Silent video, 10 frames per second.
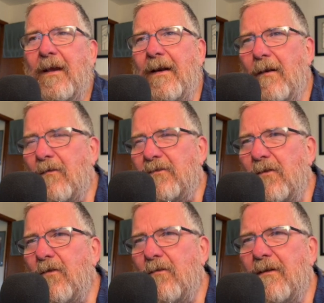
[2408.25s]
And I
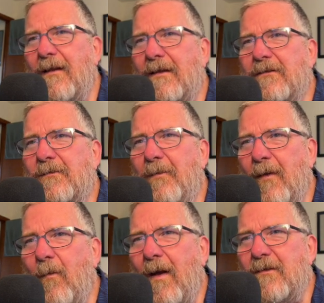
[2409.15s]
also learned a lot just
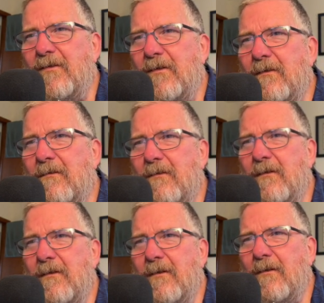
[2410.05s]
by
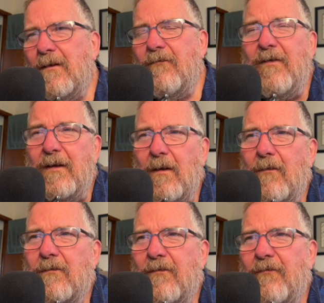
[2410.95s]
watching like
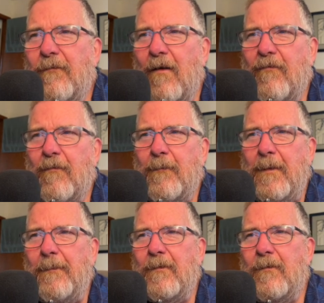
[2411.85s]
videos of from
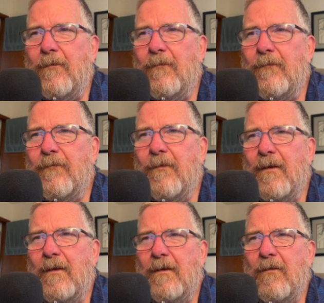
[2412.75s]
people who've
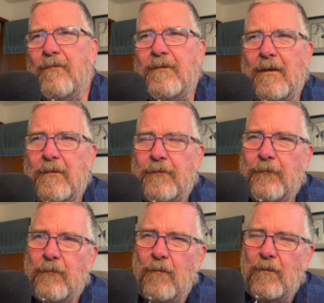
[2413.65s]
done this
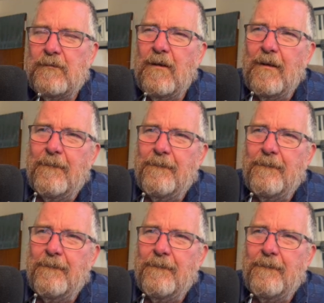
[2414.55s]
for a long time.